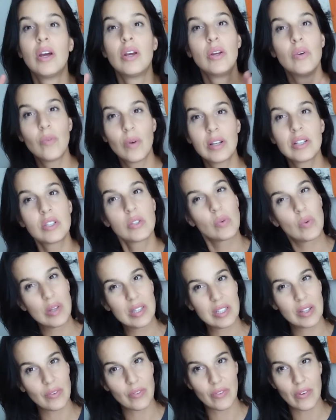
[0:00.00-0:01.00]
wanna squeeze it
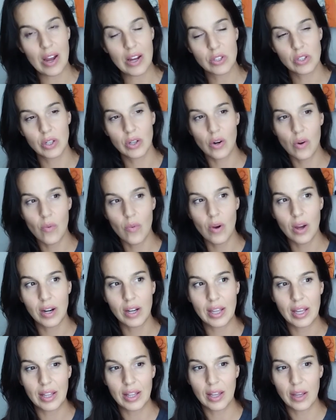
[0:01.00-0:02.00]
fresh. You don't wanna get
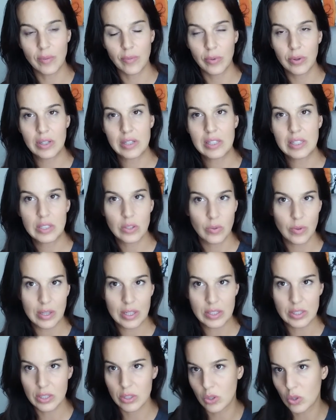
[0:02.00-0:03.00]
like pre-squeezed
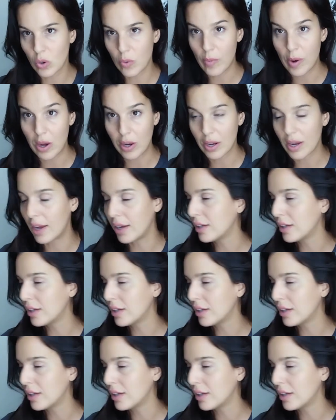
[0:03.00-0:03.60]
store-bought kind.